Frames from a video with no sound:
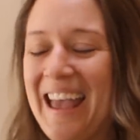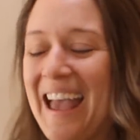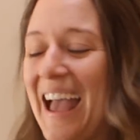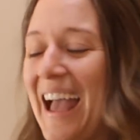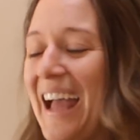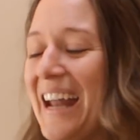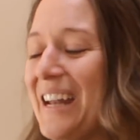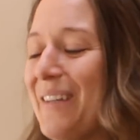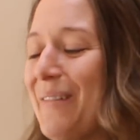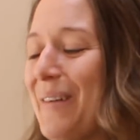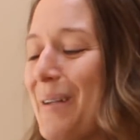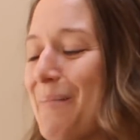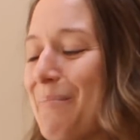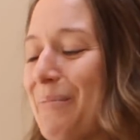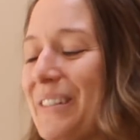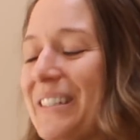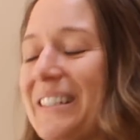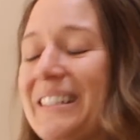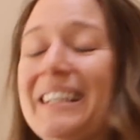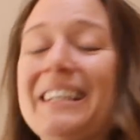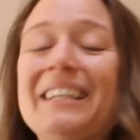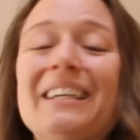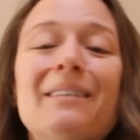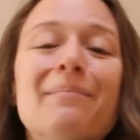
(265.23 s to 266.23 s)
Anyway,
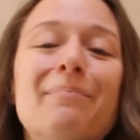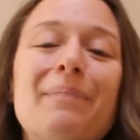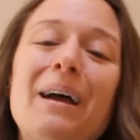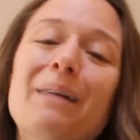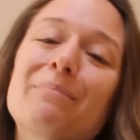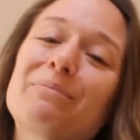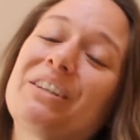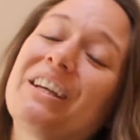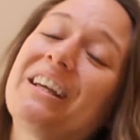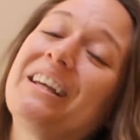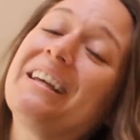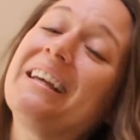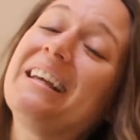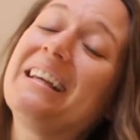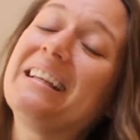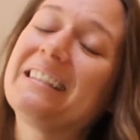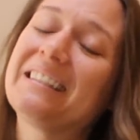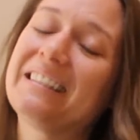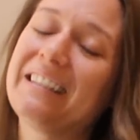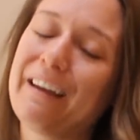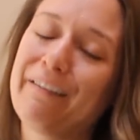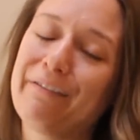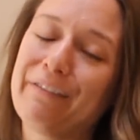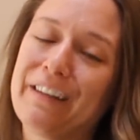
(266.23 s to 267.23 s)
Brazilian Bombshell is
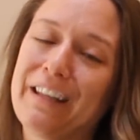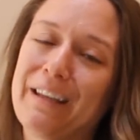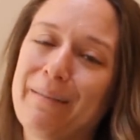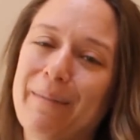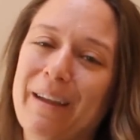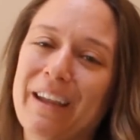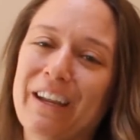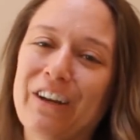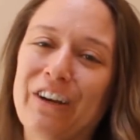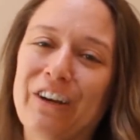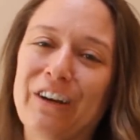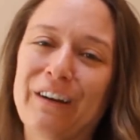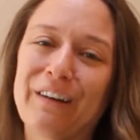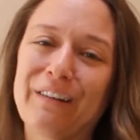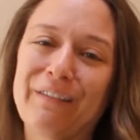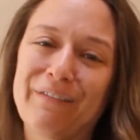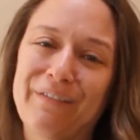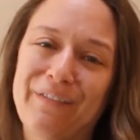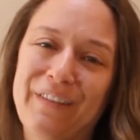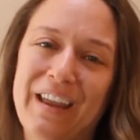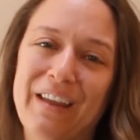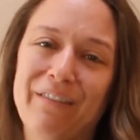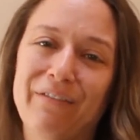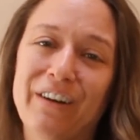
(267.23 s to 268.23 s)
definitely my current
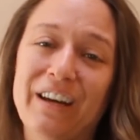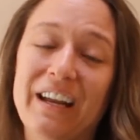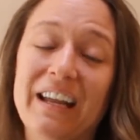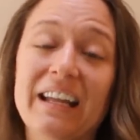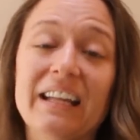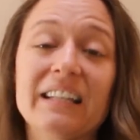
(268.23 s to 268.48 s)
favorite.